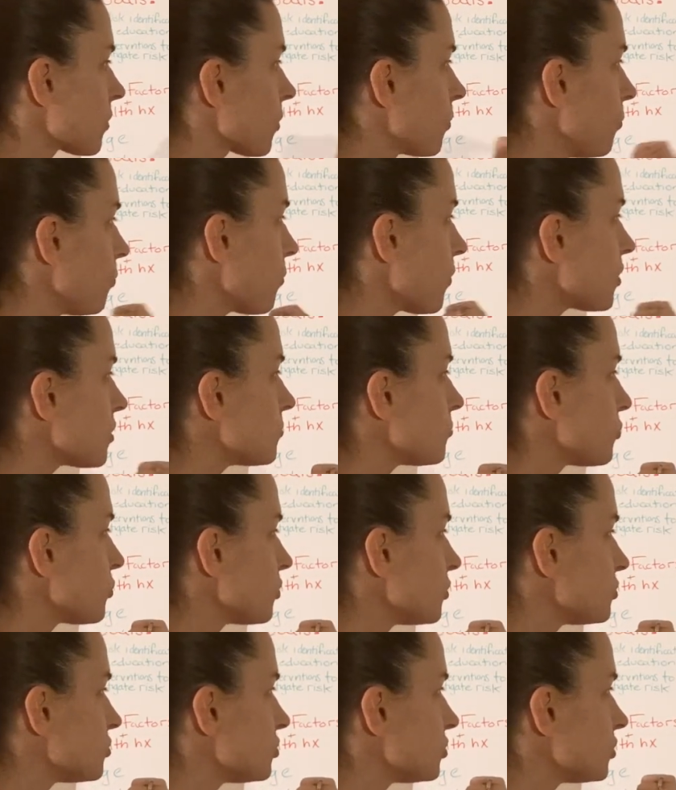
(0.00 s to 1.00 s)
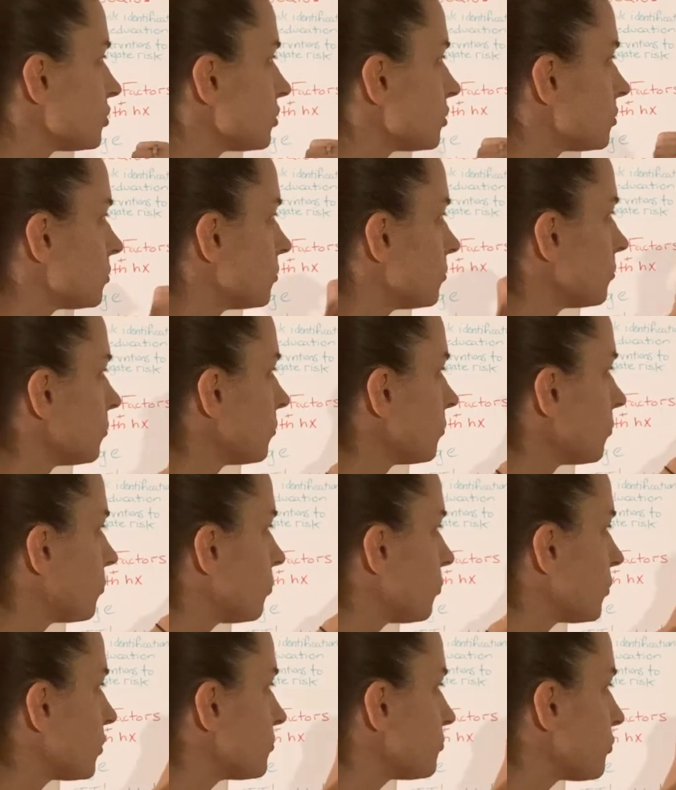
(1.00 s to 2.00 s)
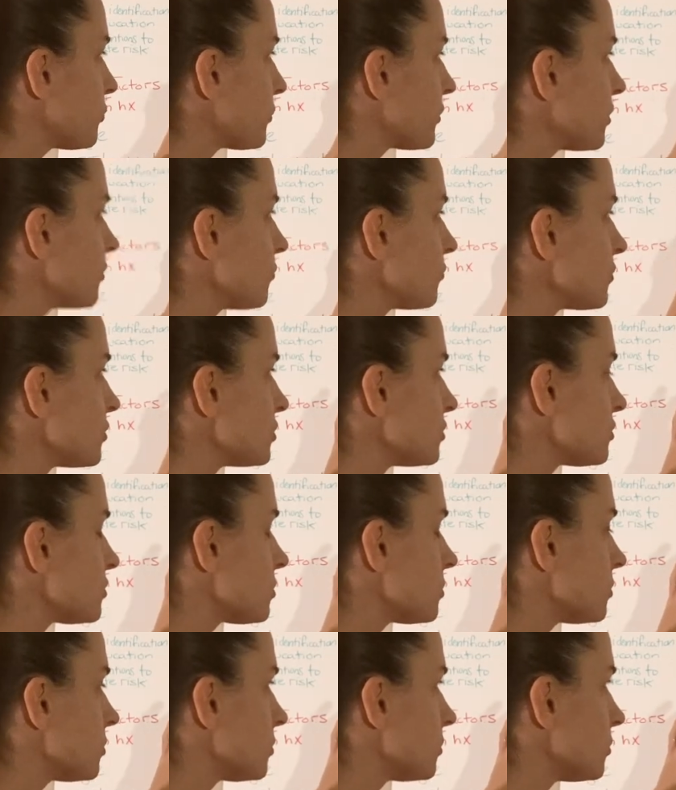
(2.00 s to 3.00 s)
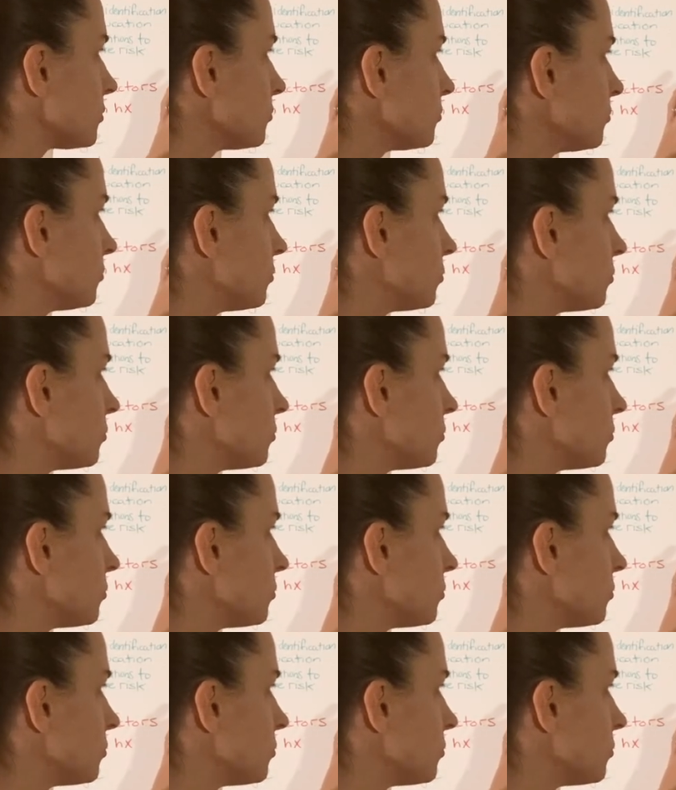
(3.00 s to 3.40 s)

1 abortion, 1 pre, 1 term,